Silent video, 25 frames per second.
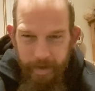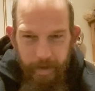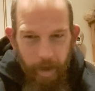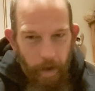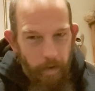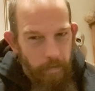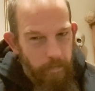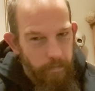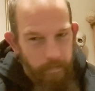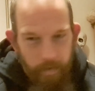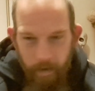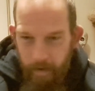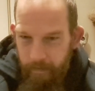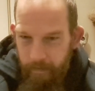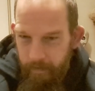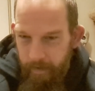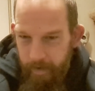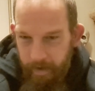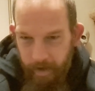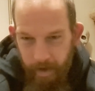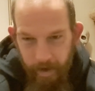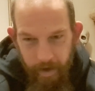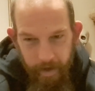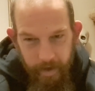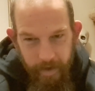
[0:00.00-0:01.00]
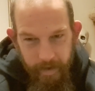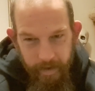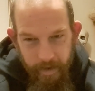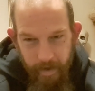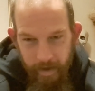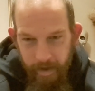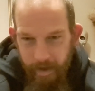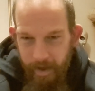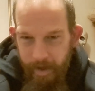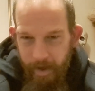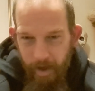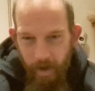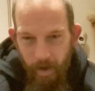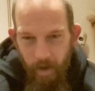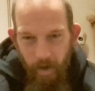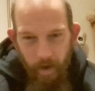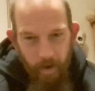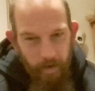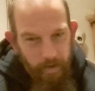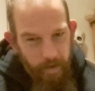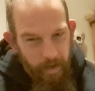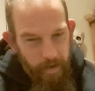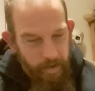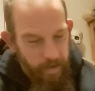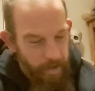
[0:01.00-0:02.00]
Don't bother, guys.
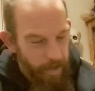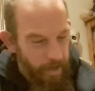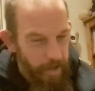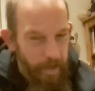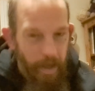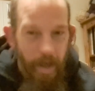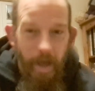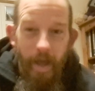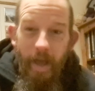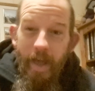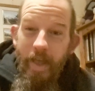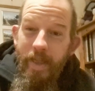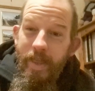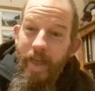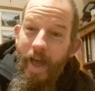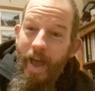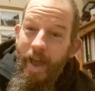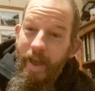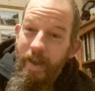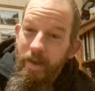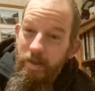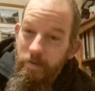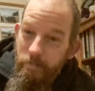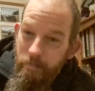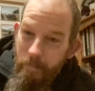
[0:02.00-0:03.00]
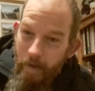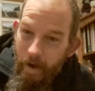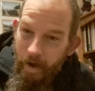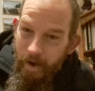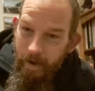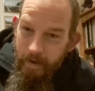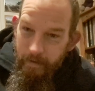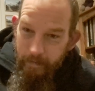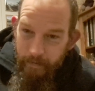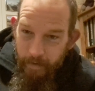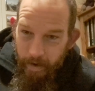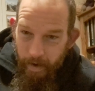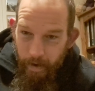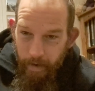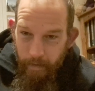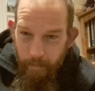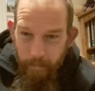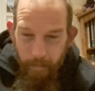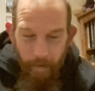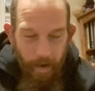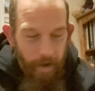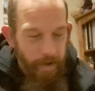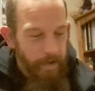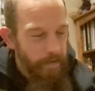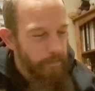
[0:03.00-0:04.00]
Honestly, that is my view,
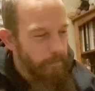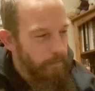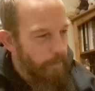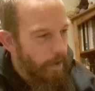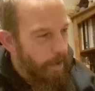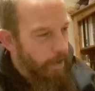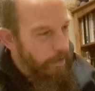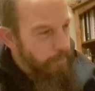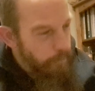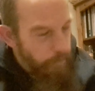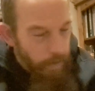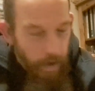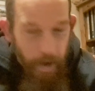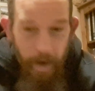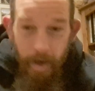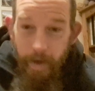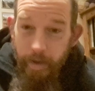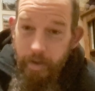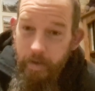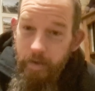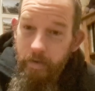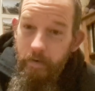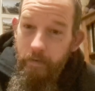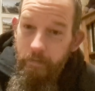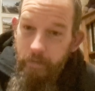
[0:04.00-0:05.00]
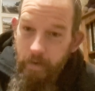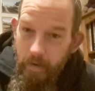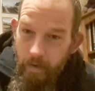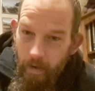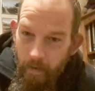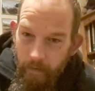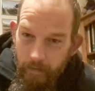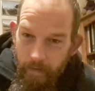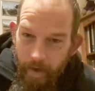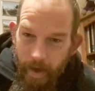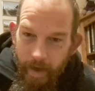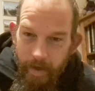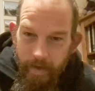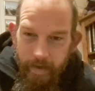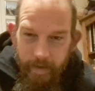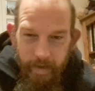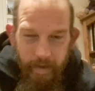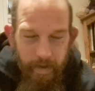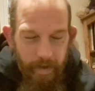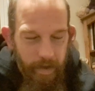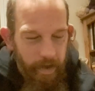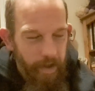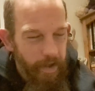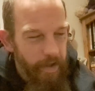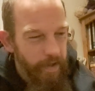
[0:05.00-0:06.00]
my my personal view of this.
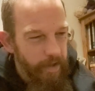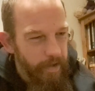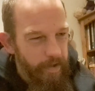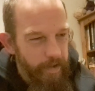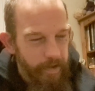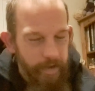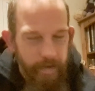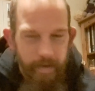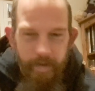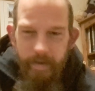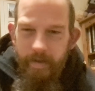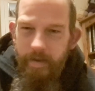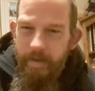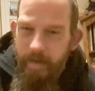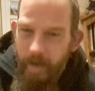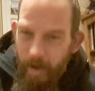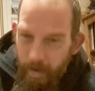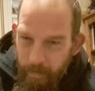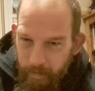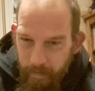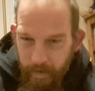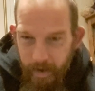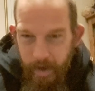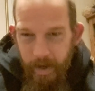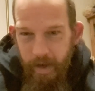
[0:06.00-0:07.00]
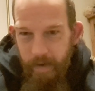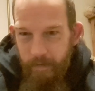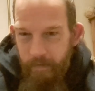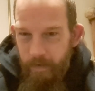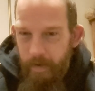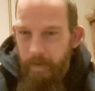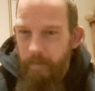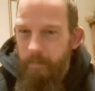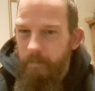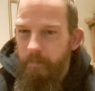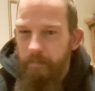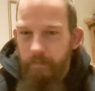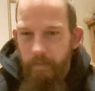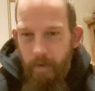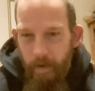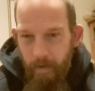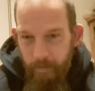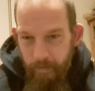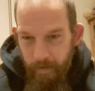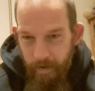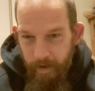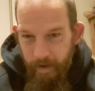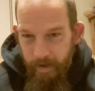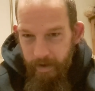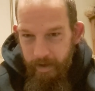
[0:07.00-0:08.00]
Don't even
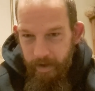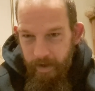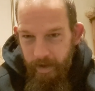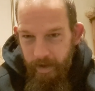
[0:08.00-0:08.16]
bother.